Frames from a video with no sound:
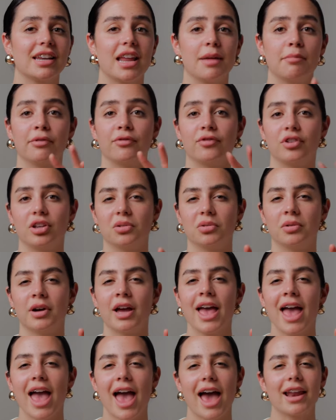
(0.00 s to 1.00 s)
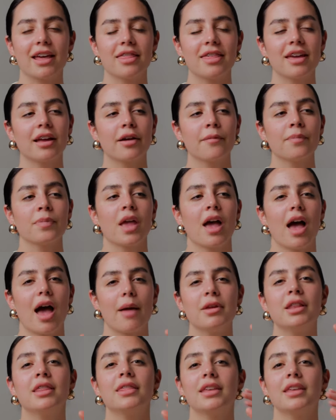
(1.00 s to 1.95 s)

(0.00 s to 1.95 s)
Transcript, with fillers: to name a few. And I think, I mean,